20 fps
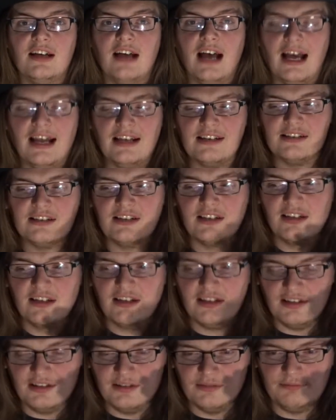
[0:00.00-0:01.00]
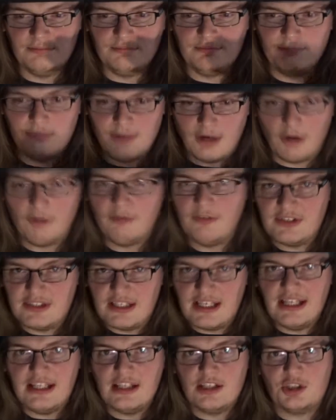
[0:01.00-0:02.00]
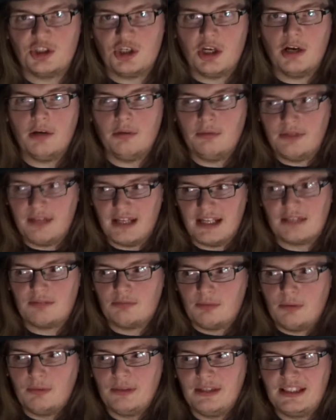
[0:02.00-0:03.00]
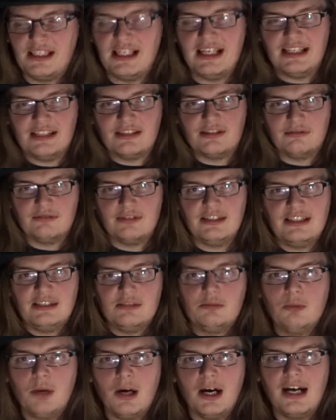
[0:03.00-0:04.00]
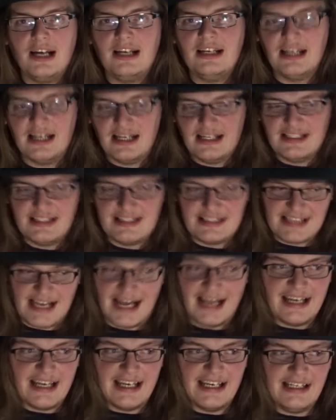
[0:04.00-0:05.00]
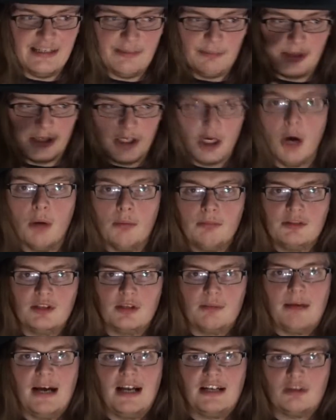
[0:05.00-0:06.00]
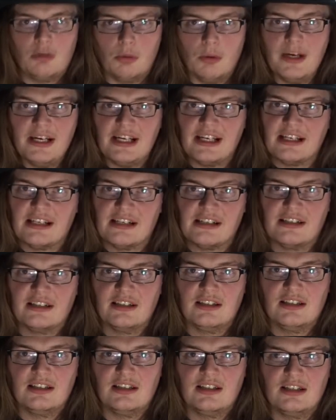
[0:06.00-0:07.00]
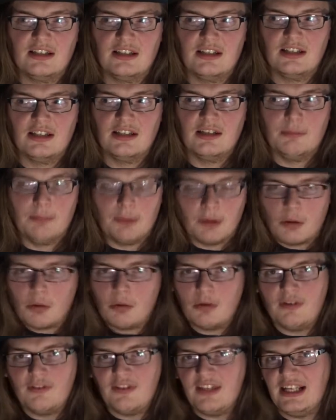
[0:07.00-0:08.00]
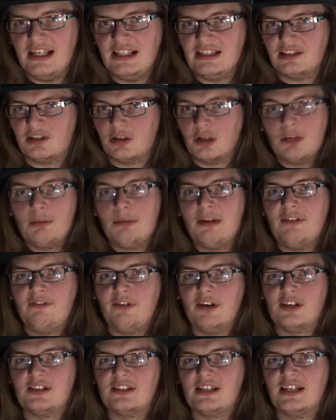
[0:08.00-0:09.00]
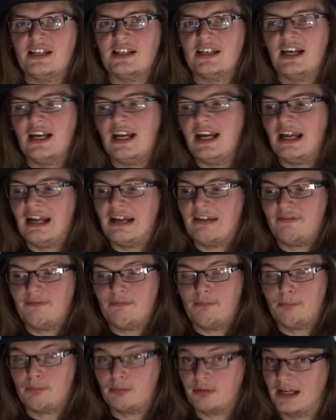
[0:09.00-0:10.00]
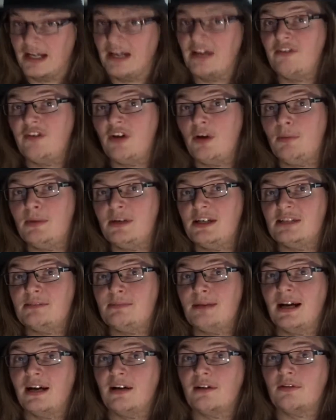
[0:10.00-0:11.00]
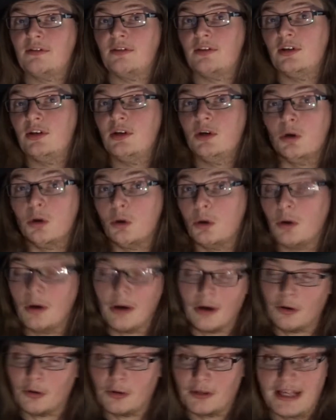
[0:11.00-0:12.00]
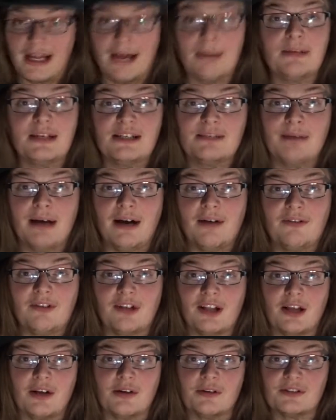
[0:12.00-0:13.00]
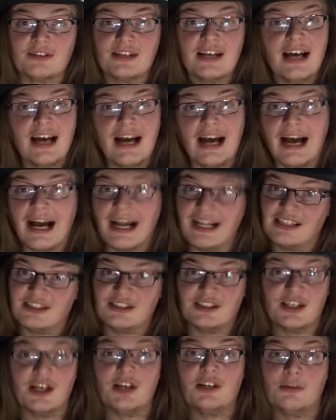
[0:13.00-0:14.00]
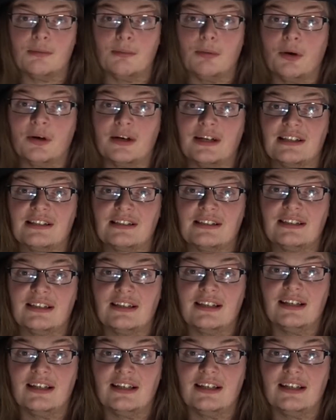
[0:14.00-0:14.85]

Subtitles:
And obviously in the show, that's what we see is the reason why Dany becomes the Mad Queen. But all of these could have been averted if Bran had opened his mouth, kept his mouth closed at certain points.